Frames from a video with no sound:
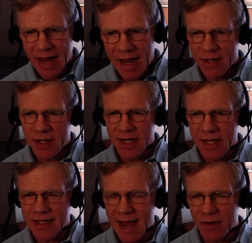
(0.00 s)
And then you
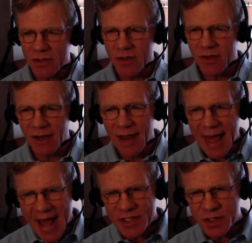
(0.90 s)
get down to the
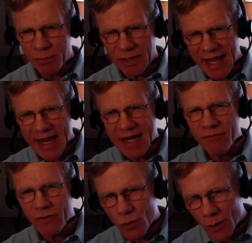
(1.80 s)
last blade
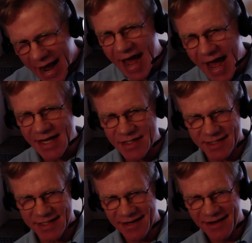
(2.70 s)
of
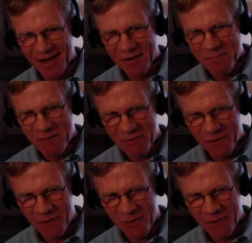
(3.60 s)
grass before